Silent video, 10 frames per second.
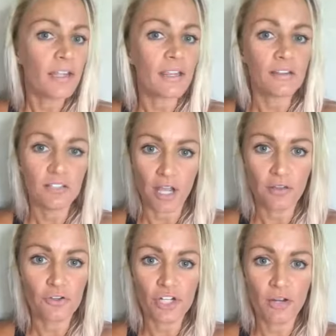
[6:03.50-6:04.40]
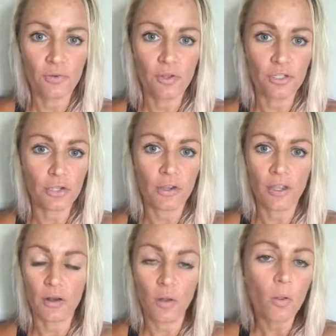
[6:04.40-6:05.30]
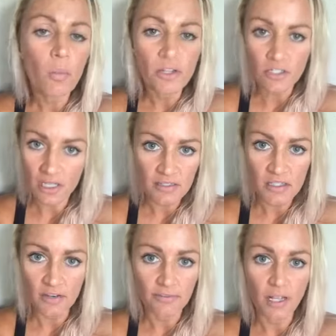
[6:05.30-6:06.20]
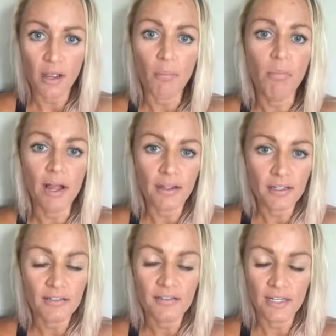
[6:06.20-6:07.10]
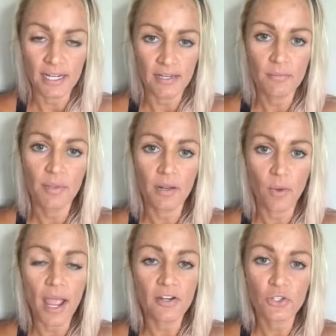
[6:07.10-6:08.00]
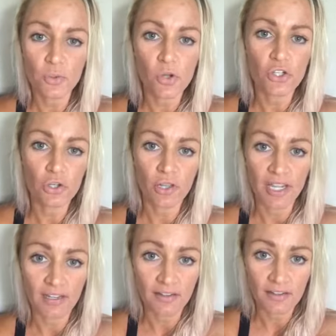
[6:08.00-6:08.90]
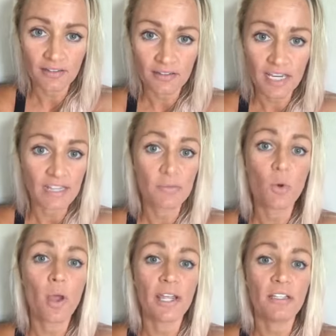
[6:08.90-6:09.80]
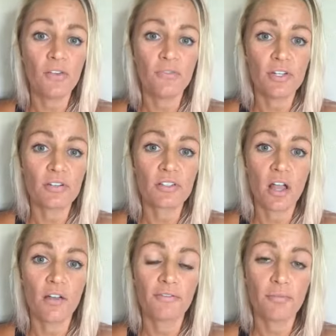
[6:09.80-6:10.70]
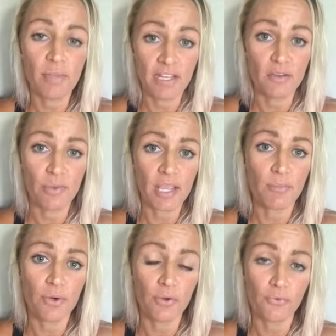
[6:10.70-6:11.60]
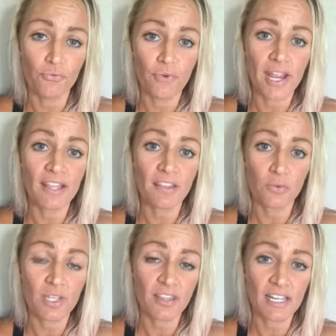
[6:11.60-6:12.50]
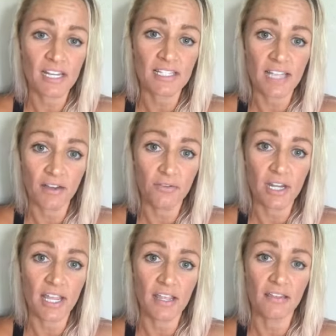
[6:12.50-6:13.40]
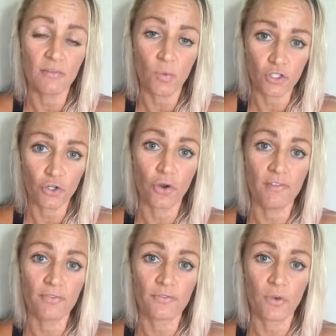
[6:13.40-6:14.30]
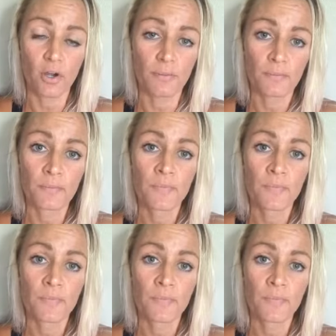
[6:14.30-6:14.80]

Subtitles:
Like Dollar General, you can get a whole bunch of that stuff for like $1, okay? But I actually want you to like take some quiet time for yourself, pen to paper, write 3 things every day what you're grateful for.